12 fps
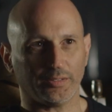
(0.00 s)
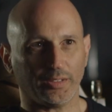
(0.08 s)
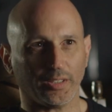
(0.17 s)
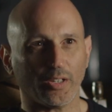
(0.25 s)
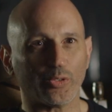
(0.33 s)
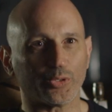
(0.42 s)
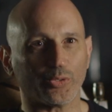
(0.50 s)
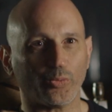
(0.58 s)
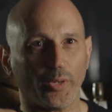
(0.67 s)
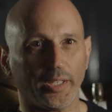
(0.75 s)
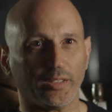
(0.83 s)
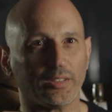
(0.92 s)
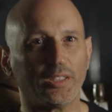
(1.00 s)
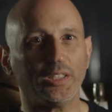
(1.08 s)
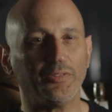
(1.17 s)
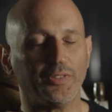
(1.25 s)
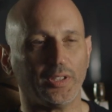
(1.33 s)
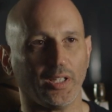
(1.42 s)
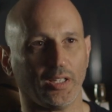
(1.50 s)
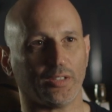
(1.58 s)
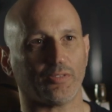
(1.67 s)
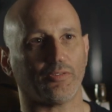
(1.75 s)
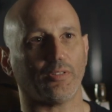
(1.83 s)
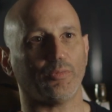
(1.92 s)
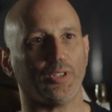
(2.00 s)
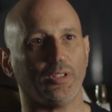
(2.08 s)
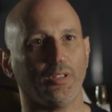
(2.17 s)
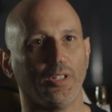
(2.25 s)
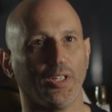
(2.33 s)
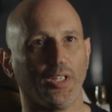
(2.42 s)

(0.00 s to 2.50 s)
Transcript: It goes away, it deviates from the